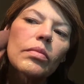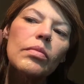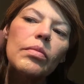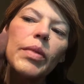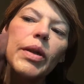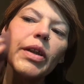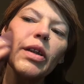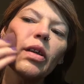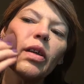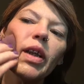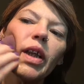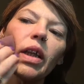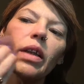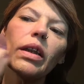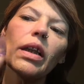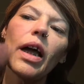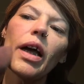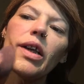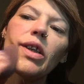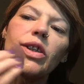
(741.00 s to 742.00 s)
But you'll get a
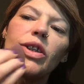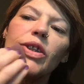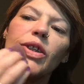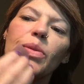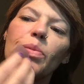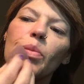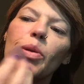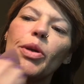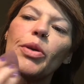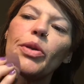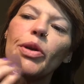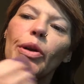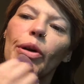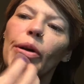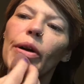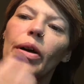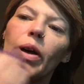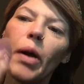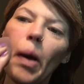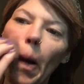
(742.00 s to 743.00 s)
lot
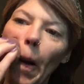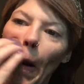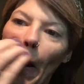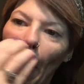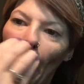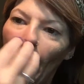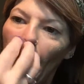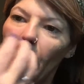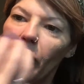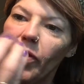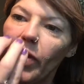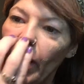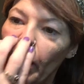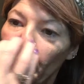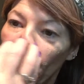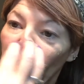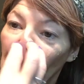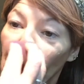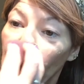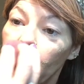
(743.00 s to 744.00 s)
smoother of an
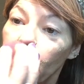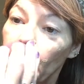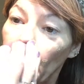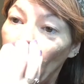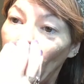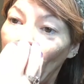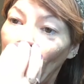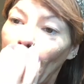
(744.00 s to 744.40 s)
application.